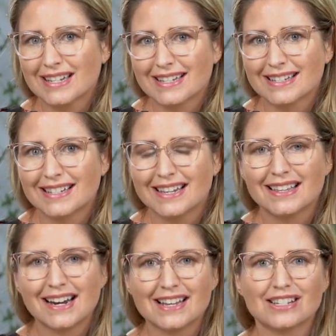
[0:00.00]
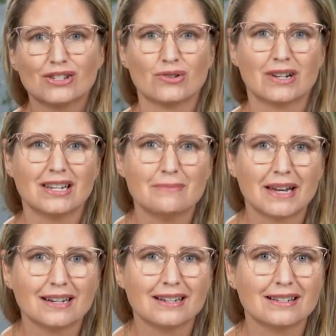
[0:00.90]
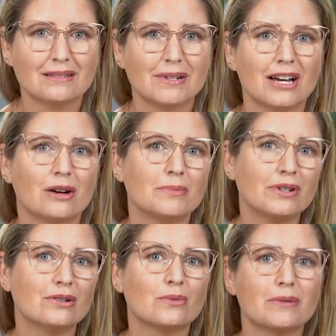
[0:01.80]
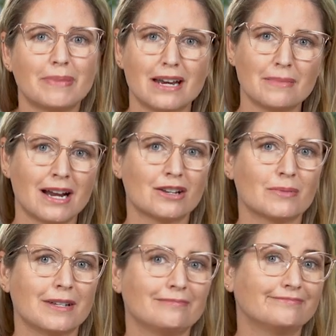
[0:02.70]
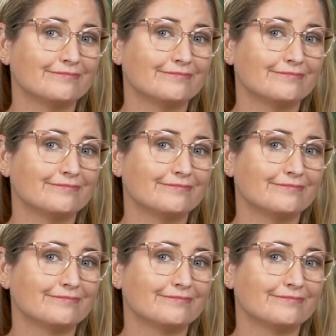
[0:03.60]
is that it has this tricky mechanism to help you with pain management.